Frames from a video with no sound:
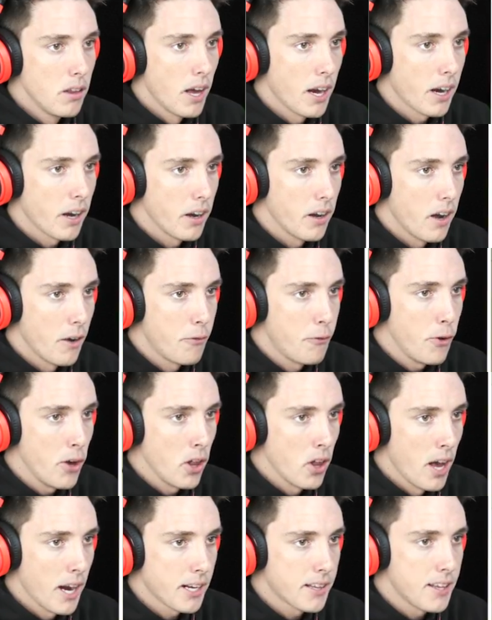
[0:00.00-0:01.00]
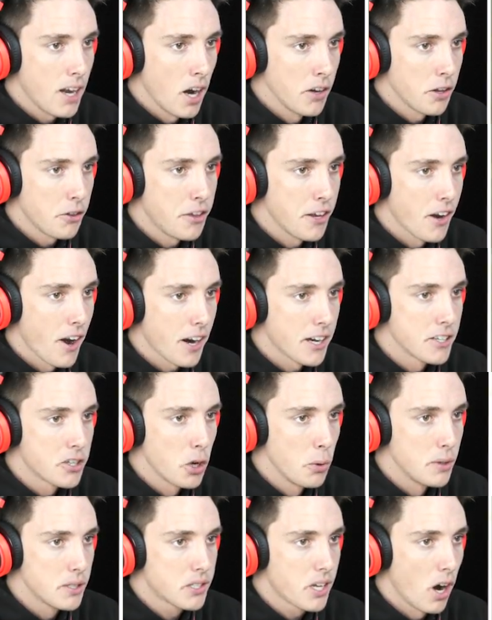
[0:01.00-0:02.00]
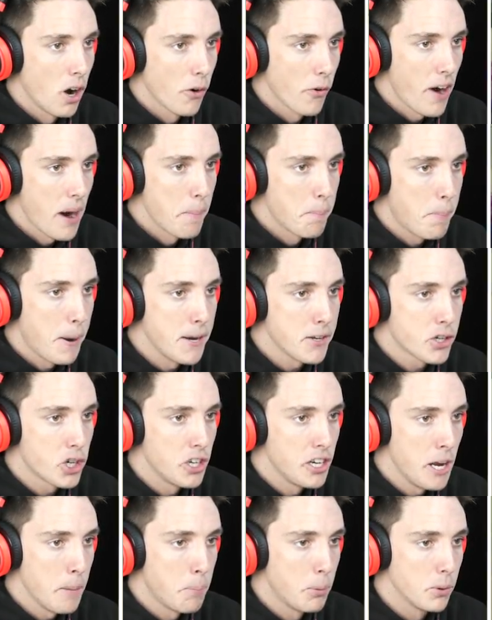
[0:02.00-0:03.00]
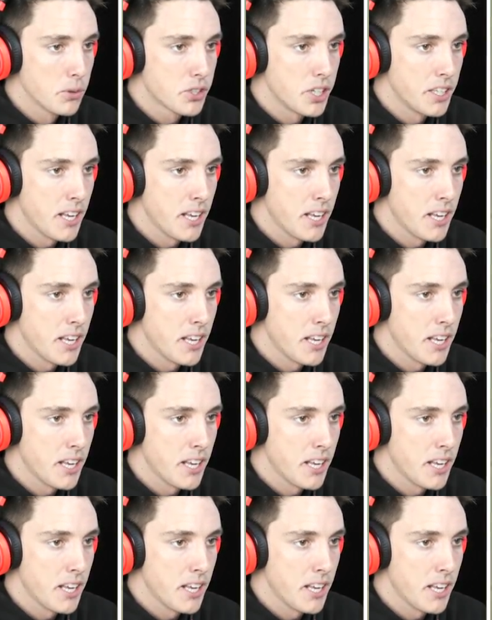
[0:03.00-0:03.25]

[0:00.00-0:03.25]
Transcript: Like, I feel like the only thing I can do is go around pinching nipples,